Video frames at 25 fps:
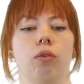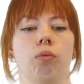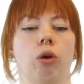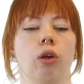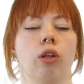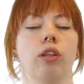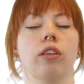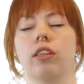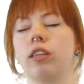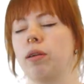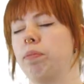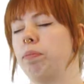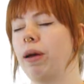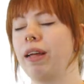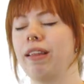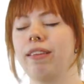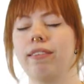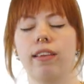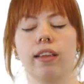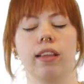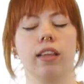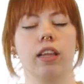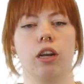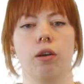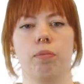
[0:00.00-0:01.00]
depends a
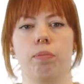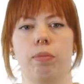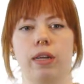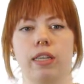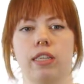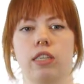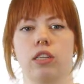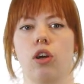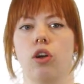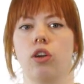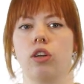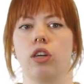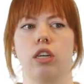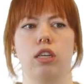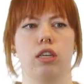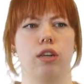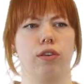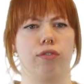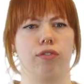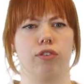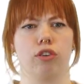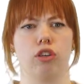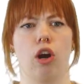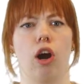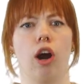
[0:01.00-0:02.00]
little bit on the
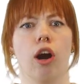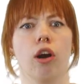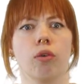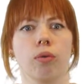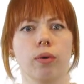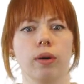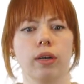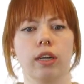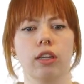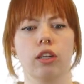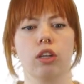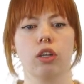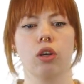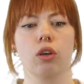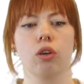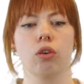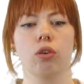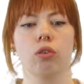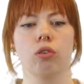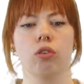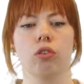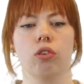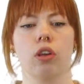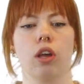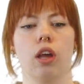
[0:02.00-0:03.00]
different hardware that you
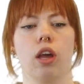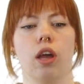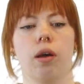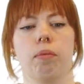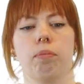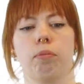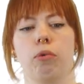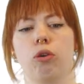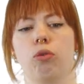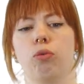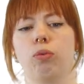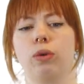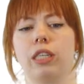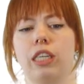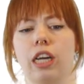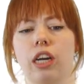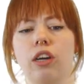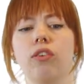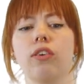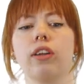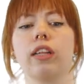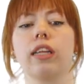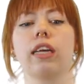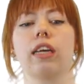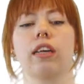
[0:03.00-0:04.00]
use, but we
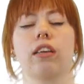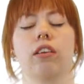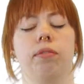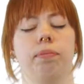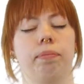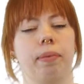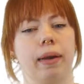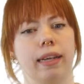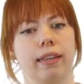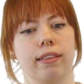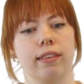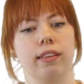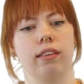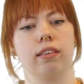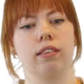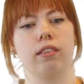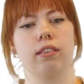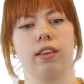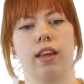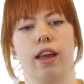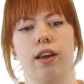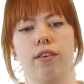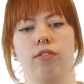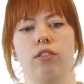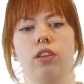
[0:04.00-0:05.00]
generally expect these to
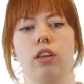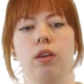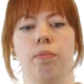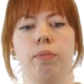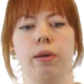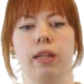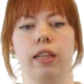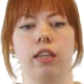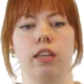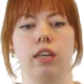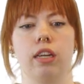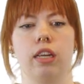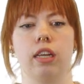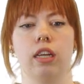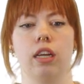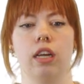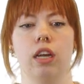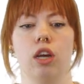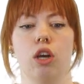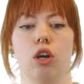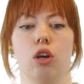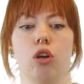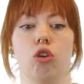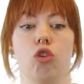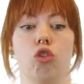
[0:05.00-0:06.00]
have the ability
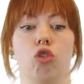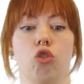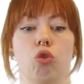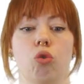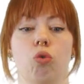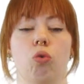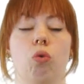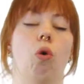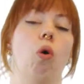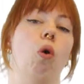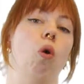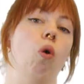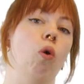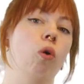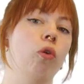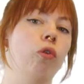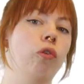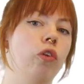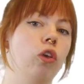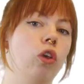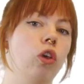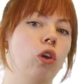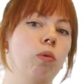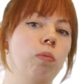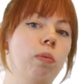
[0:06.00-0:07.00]
to hold
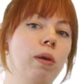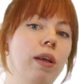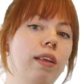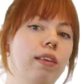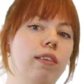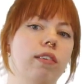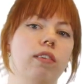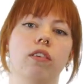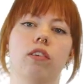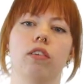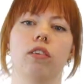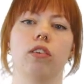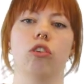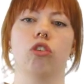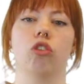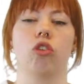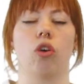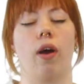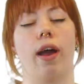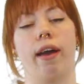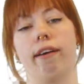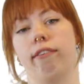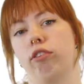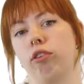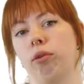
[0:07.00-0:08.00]
qubits, so
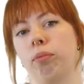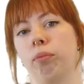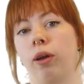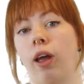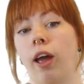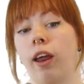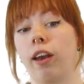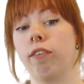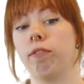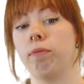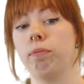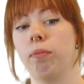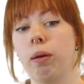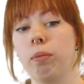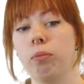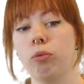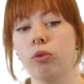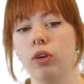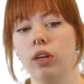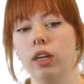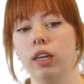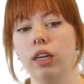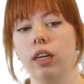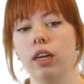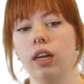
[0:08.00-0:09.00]
have some kind of
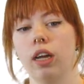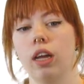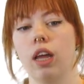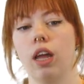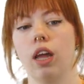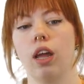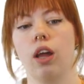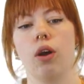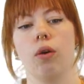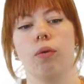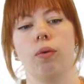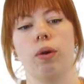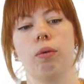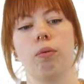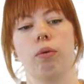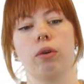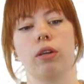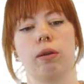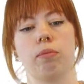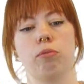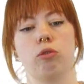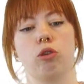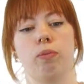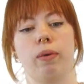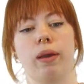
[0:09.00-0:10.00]
memory. We want
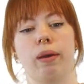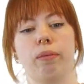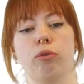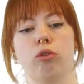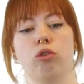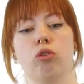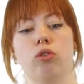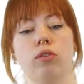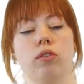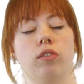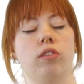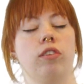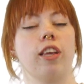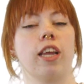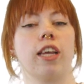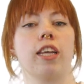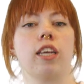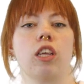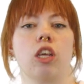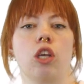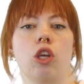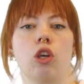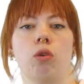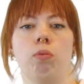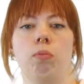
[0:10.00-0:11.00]
them to be able to send
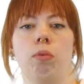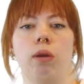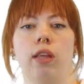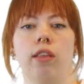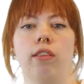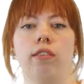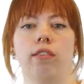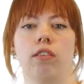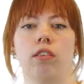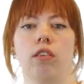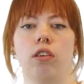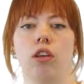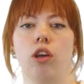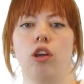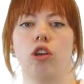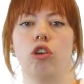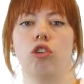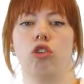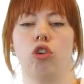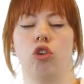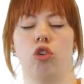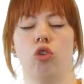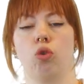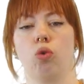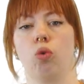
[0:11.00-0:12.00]
qubits
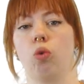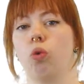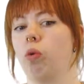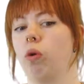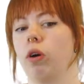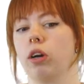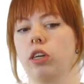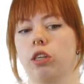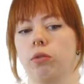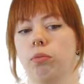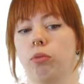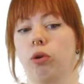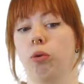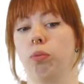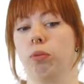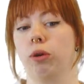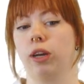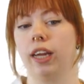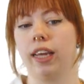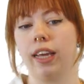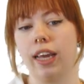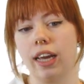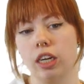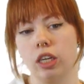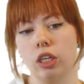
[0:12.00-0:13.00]
to do quantum
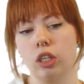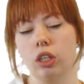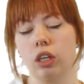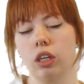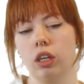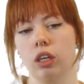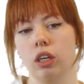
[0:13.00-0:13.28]
communication.